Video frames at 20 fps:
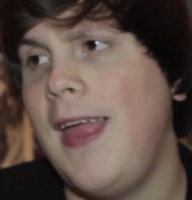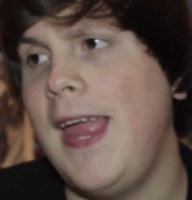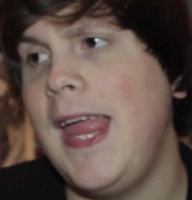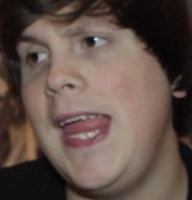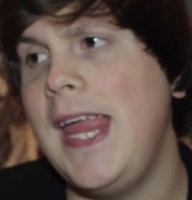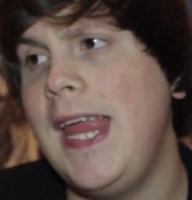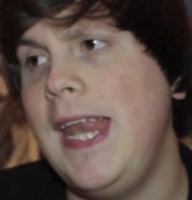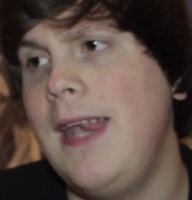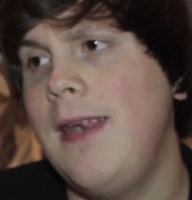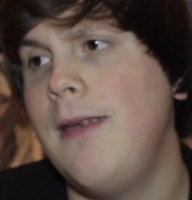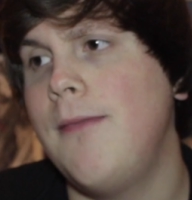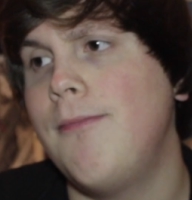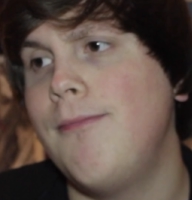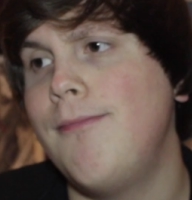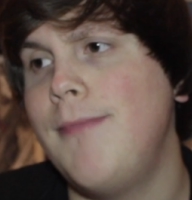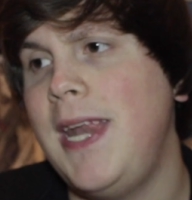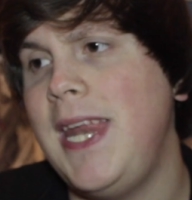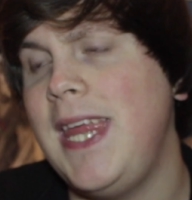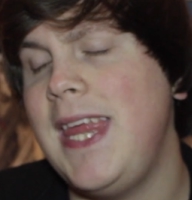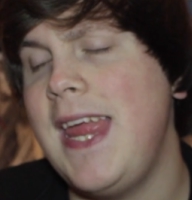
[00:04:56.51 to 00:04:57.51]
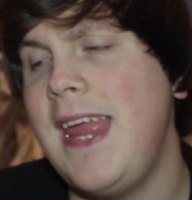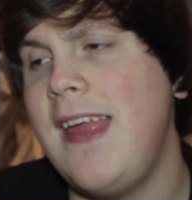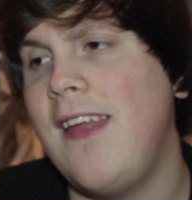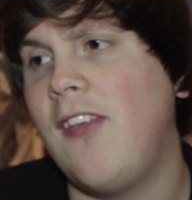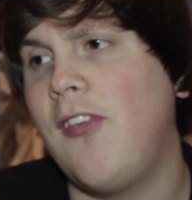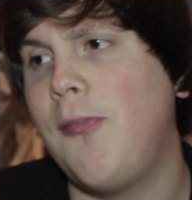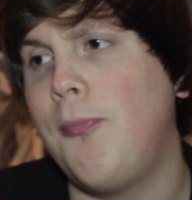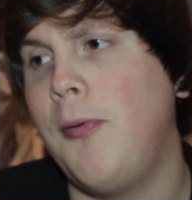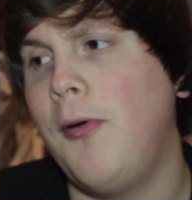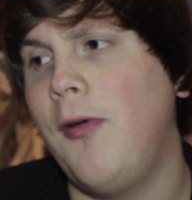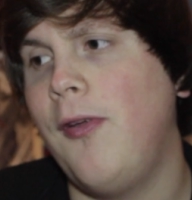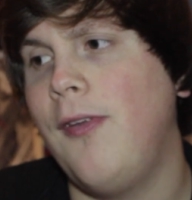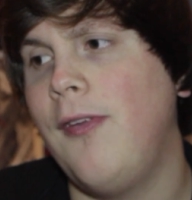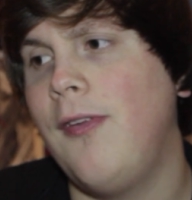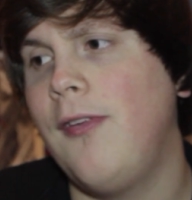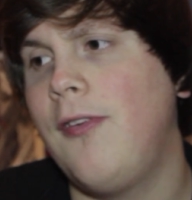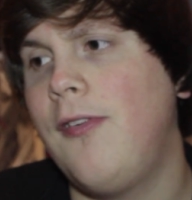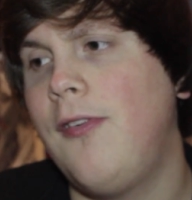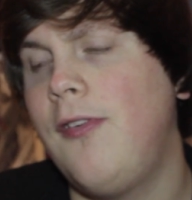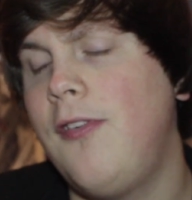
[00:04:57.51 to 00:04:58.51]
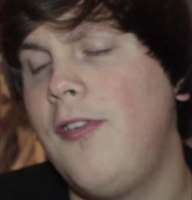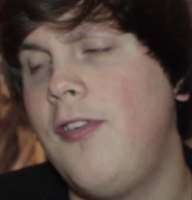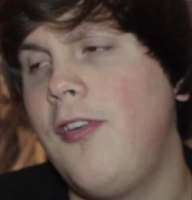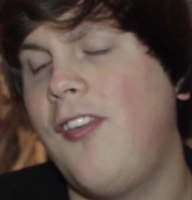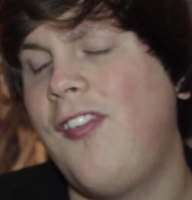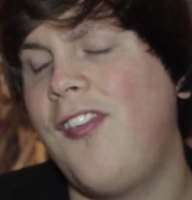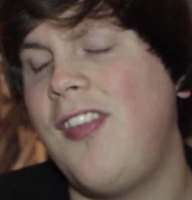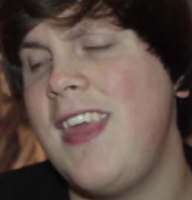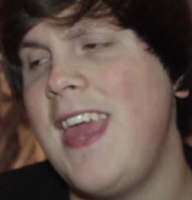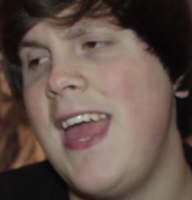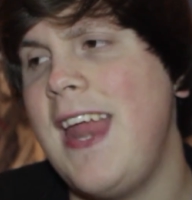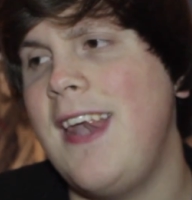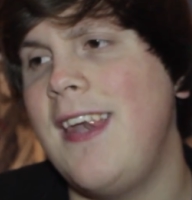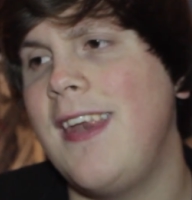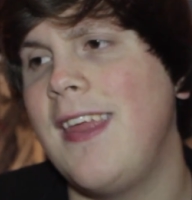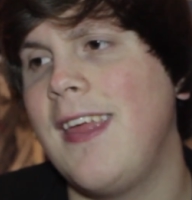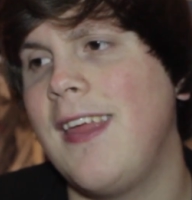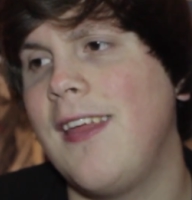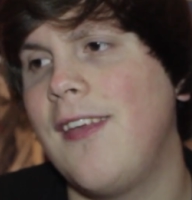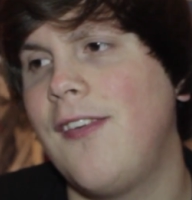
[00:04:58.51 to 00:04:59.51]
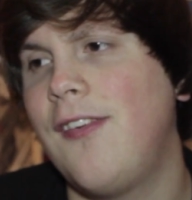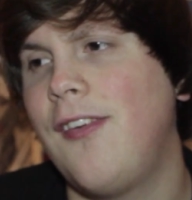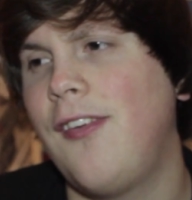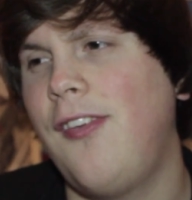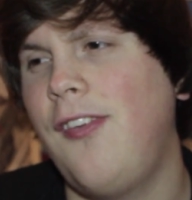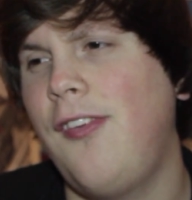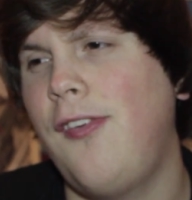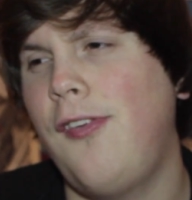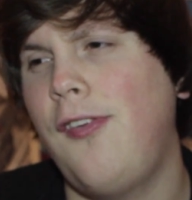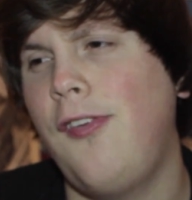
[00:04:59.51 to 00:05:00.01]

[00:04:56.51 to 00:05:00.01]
in many years, but just the ending is just